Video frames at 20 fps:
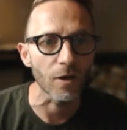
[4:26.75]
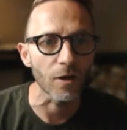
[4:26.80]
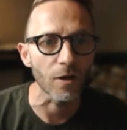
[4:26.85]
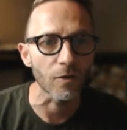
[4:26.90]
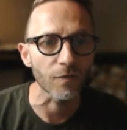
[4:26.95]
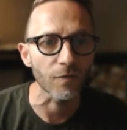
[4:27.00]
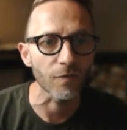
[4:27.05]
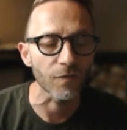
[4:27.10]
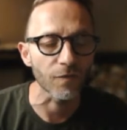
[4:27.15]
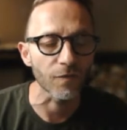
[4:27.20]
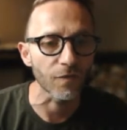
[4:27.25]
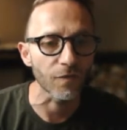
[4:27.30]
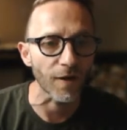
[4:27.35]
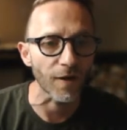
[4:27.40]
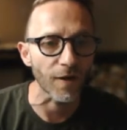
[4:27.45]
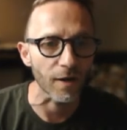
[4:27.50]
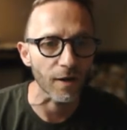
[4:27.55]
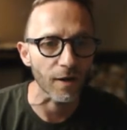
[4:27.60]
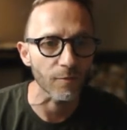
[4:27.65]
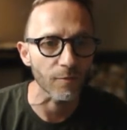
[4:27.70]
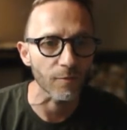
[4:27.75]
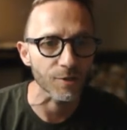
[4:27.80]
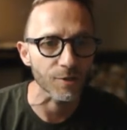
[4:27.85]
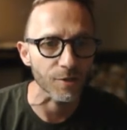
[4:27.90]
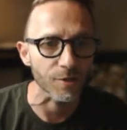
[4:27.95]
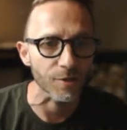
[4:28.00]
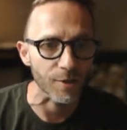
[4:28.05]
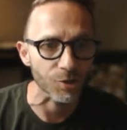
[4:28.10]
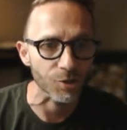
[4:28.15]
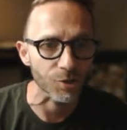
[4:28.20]
of file,
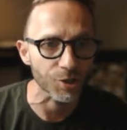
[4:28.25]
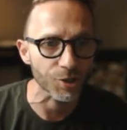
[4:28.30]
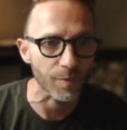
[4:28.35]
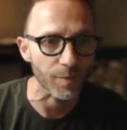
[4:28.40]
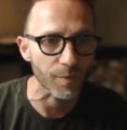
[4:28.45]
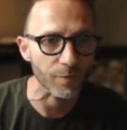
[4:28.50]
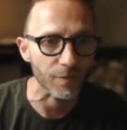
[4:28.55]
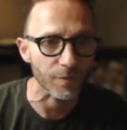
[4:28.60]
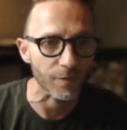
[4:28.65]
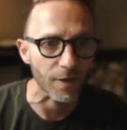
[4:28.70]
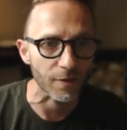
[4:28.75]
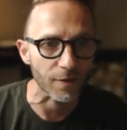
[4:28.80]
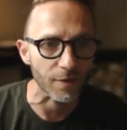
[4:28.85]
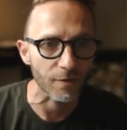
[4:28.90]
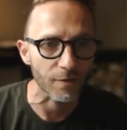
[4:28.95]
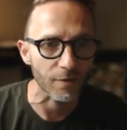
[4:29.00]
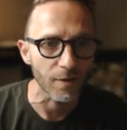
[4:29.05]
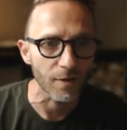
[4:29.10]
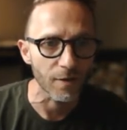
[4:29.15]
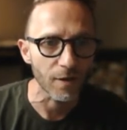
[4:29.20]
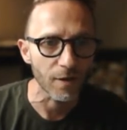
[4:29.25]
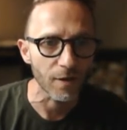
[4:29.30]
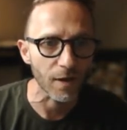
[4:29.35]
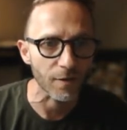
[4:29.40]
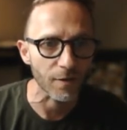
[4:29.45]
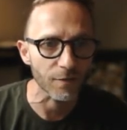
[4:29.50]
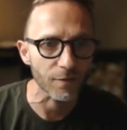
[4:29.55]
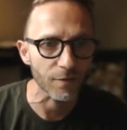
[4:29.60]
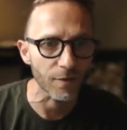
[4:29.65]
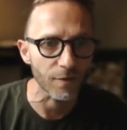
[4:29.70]
which is my SharePoint site,
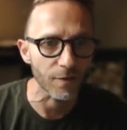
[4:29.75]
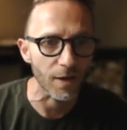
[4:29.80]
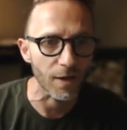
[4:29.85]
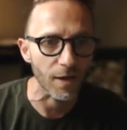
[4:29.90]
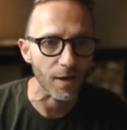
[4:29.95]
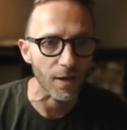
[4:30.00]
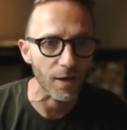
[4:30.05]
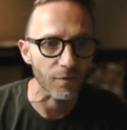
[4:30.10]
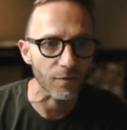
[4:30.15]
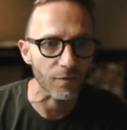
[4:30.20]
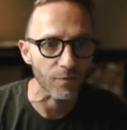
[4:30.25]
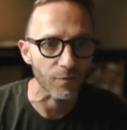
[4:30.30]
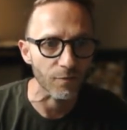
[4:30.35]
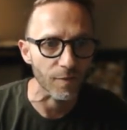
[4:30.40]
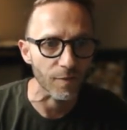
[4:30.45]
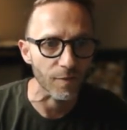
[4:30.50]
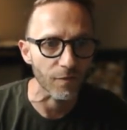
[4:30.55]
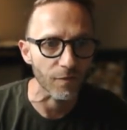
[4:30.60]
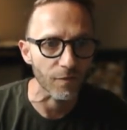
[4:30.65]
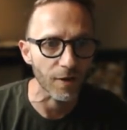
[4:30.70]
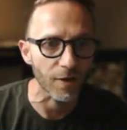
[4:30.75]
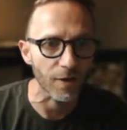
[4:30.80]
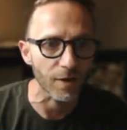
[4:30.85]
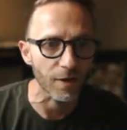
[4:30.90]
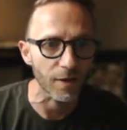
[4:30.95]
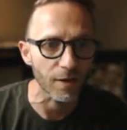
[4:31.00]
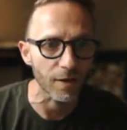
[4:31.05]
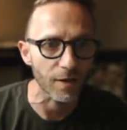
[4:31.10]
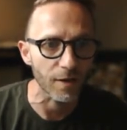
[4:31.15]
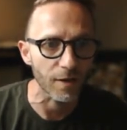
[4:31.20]
I can see that I have one
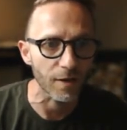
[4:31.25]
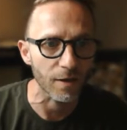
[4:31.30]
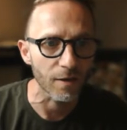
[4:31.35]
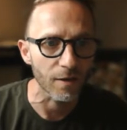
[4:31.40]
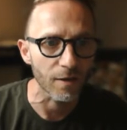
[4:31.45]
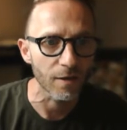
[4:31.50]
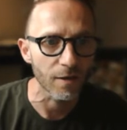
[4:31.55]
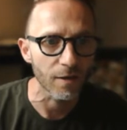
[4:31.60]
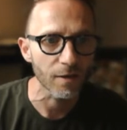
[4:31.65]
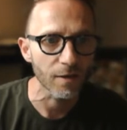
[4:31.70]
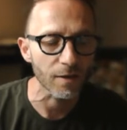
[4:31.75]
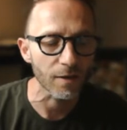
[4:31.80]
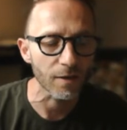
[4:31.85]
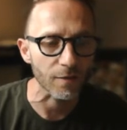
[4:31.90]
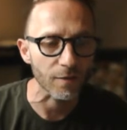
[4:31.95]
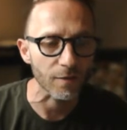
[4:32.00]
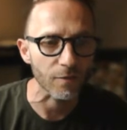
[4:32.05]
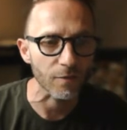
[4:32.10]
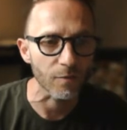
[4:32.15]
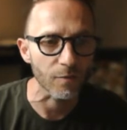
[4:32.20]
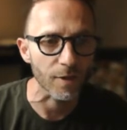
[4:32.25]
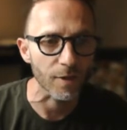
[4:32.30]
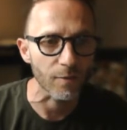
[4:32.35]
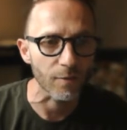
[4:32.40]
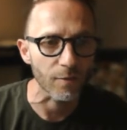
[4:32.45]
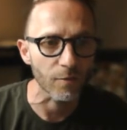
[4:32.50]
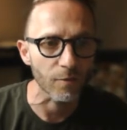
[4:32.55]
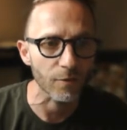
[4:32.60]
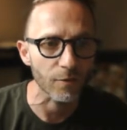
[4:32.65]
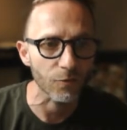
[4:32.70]
file here. That's the one
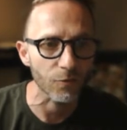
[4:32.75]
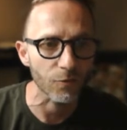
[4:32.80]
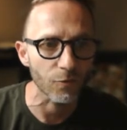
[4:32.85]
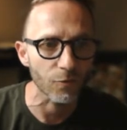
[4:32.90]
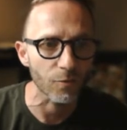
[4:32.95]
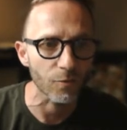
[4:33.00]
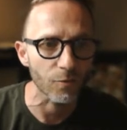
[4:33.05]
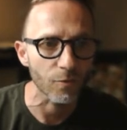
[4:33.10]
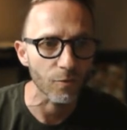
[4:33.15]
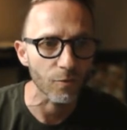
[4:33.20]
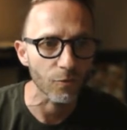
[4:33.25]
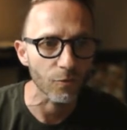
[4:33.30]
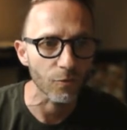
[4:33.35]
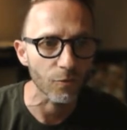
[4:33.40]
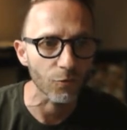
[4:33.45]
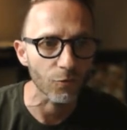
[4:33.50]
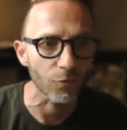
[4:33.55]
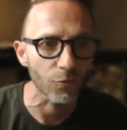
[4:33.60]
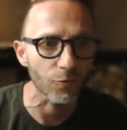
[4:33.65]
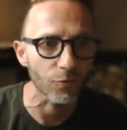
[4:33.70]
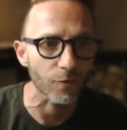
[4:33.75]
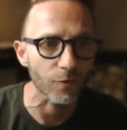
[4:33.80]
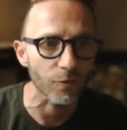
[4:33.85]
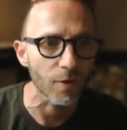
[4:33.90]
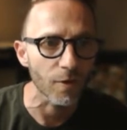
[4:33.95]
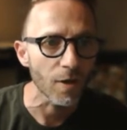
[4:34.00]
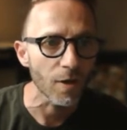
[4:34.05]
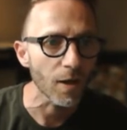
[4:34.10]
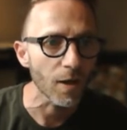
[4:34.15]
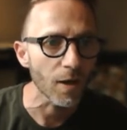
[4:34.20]
I want to
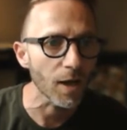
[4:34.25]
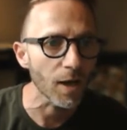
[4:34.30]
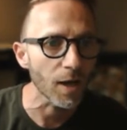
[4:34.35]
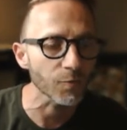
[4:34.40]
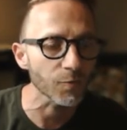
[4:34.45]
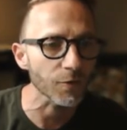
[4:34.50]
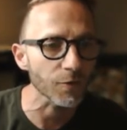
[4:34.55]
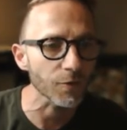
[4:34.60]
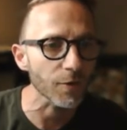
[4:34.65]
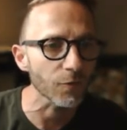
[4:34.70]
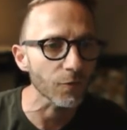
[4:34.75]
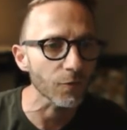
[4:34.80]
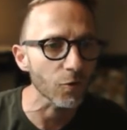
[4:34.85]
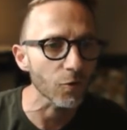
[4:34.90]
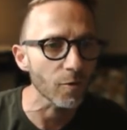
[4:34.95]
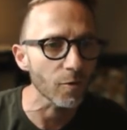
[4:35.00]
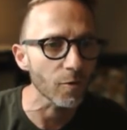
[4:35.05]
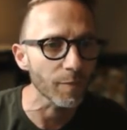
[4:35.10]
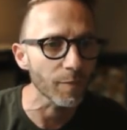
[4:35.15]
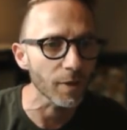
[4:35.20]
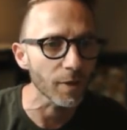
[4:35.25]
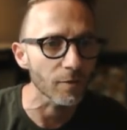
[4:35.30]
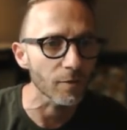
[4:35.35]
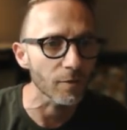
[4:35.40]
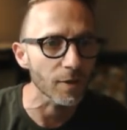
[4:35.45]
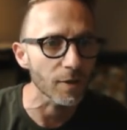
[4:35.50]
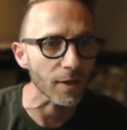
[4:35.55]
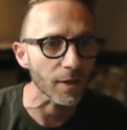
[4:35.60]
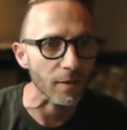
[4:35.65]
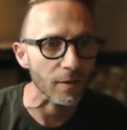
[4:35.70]
use. And I'm just going to copy
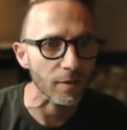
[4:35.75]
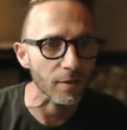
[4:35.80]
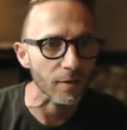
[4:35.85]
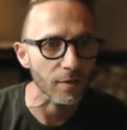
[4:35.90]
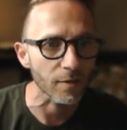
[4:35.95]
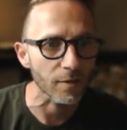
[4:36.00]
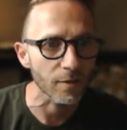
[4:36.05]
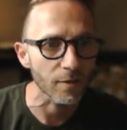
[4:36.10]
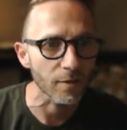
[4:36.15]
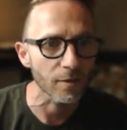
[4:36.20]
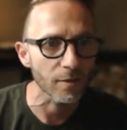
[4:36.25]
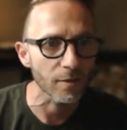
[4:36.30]
the link.